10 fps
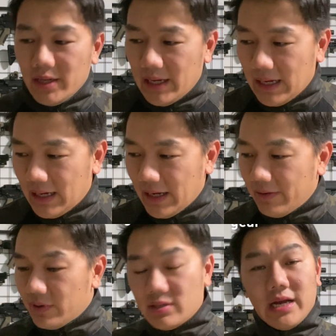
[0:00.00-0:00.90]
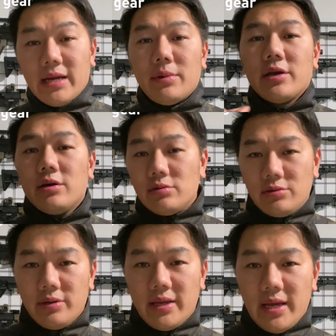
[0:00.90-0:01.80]
every time I go to
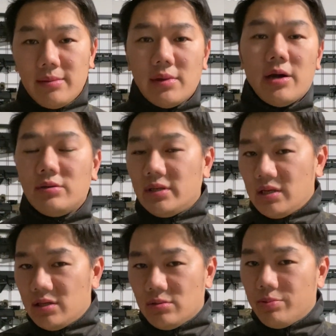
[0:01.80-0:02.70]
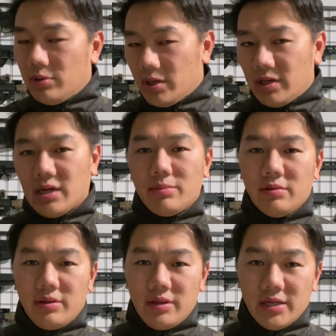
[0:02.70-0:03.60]
a game, I only need to put on a couple
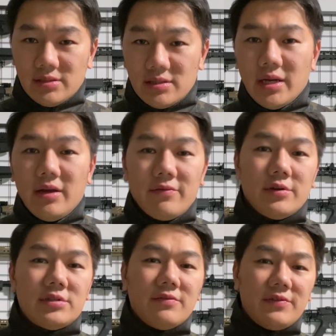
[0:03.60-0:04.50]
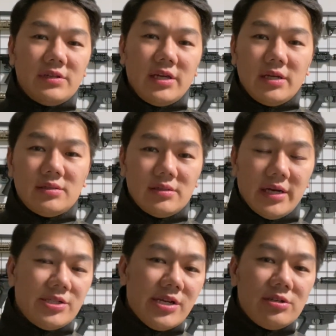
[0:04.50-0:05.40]
of things. First, the fatigues. I
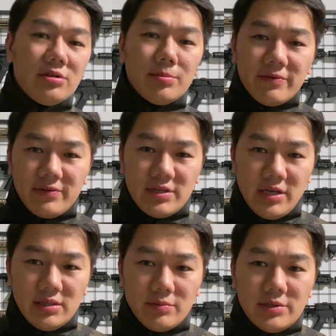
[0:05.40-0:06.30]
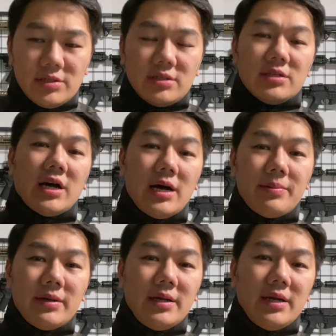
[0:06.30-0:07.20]
change it to my fatigues, which is the
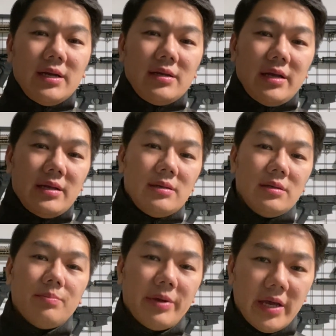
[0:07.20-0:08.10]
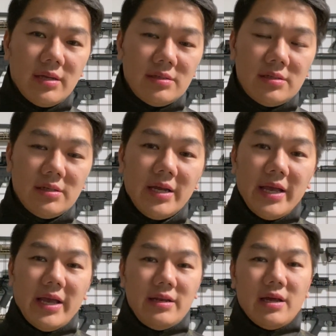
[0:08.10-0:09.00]
top and the pants,
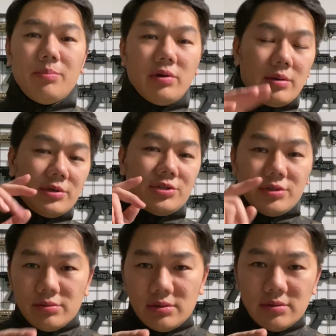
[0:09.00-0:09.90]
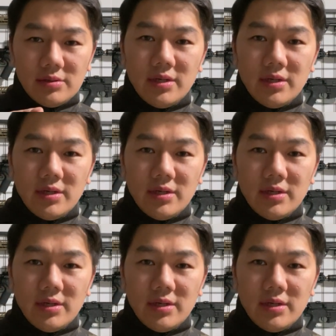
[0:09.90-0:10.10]
and then I put on my shoes,